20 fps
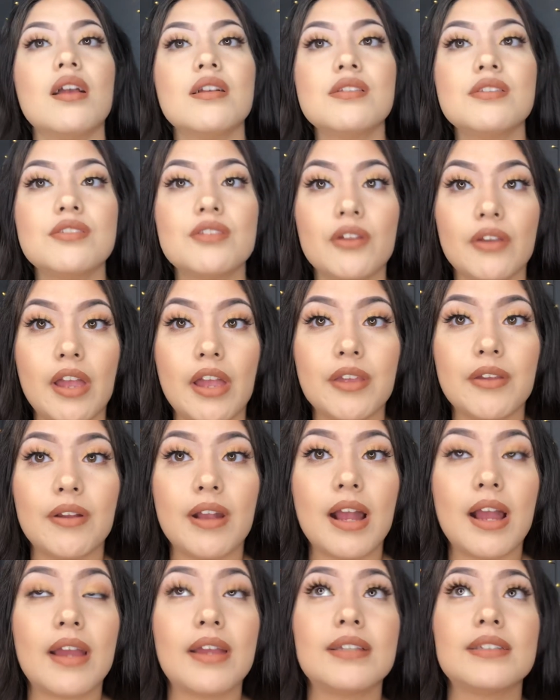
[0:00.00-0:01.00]
So yeah, you
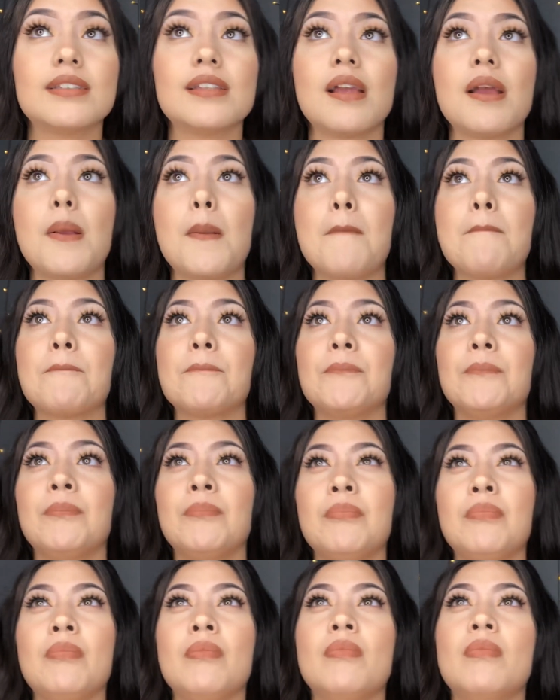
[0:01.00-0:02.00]
guys,
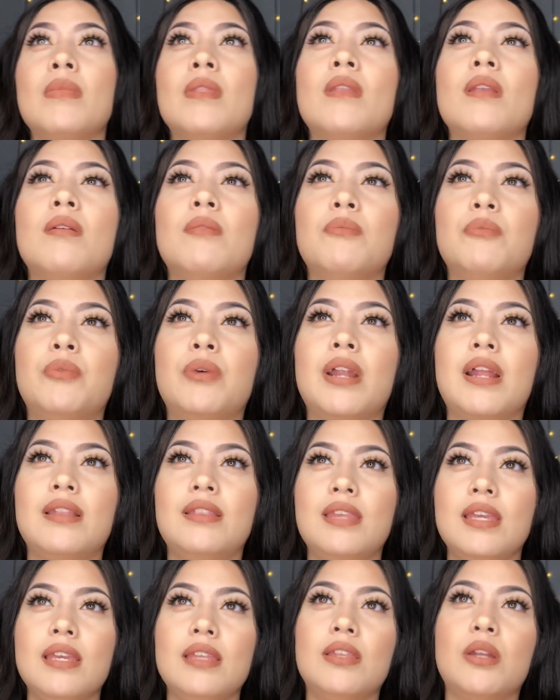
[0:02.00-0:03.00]
would I
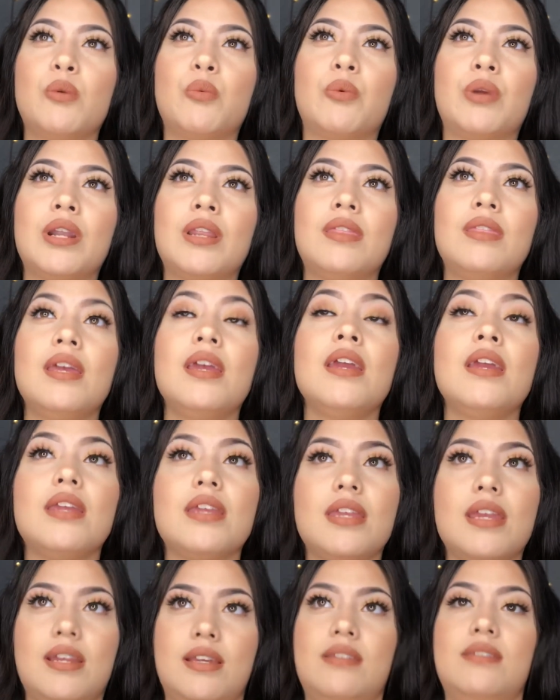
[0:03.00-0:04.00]
think they're worth it?
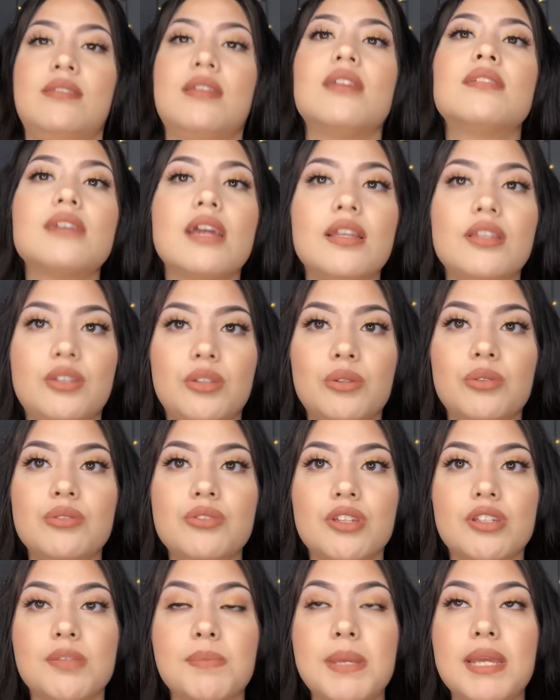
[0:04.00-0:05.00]
Yes I do,
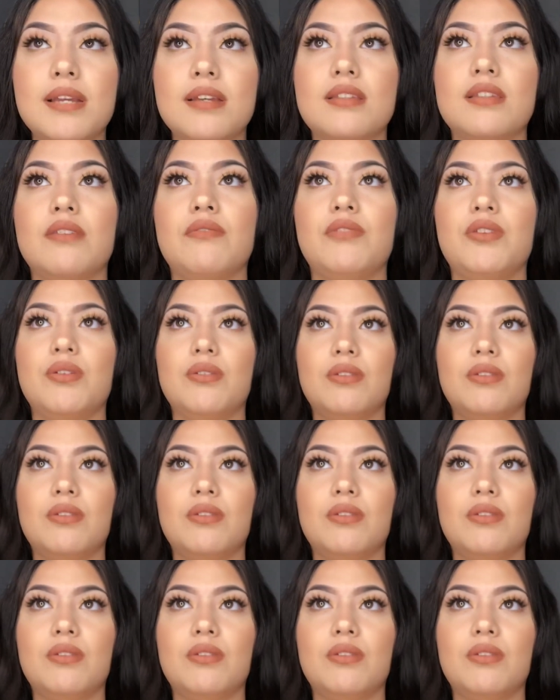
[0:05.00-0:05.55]
just because if you